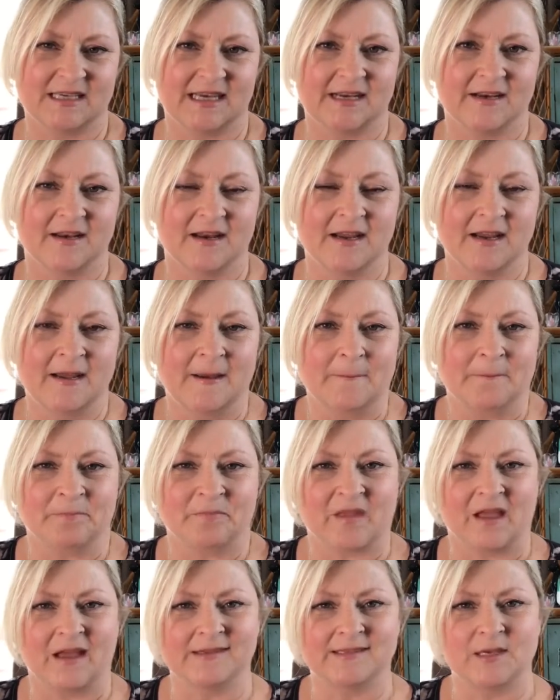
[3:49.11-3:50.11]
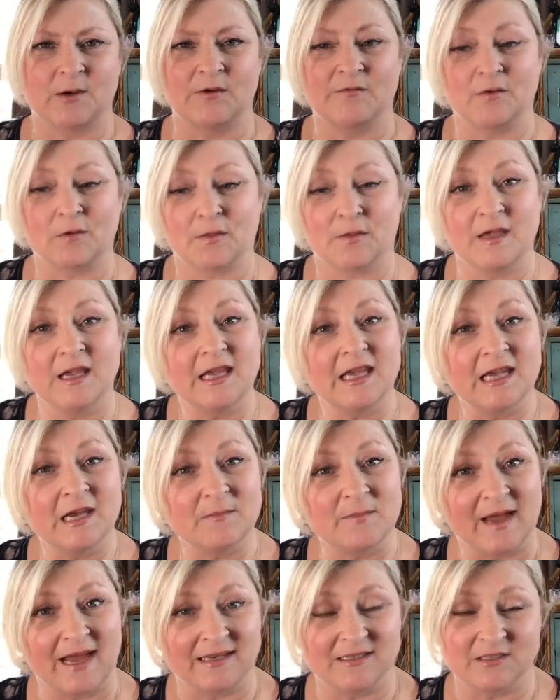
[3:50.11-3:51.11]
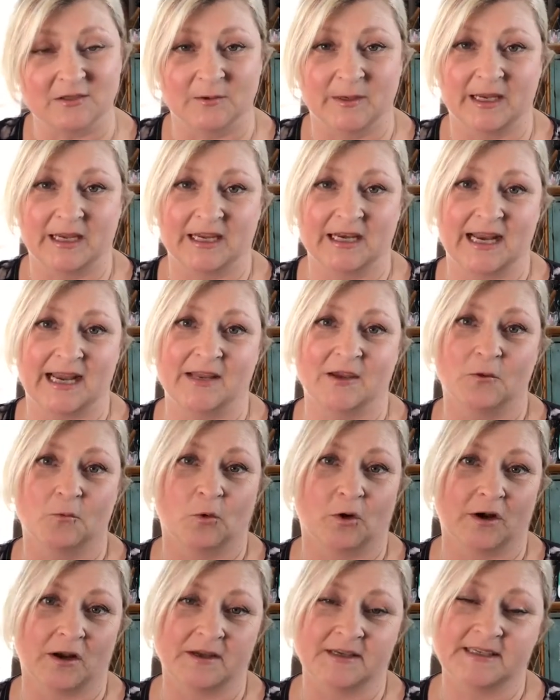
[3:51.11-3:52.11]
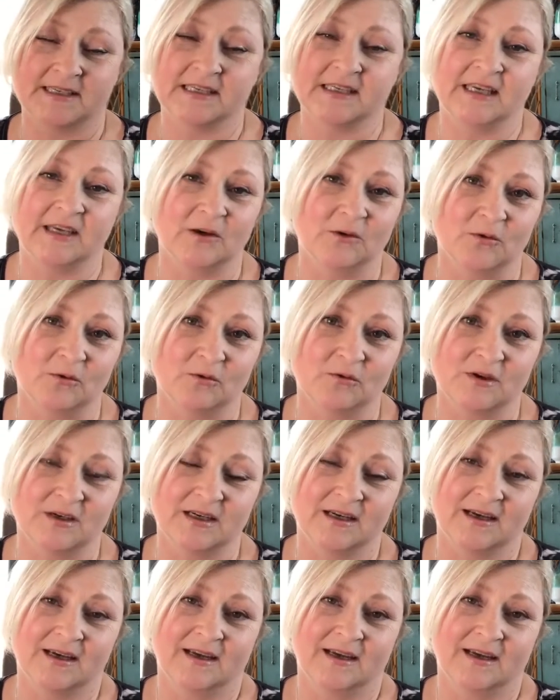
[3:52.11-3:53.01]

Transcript: And so if you're thinking about doing it and you want a skilled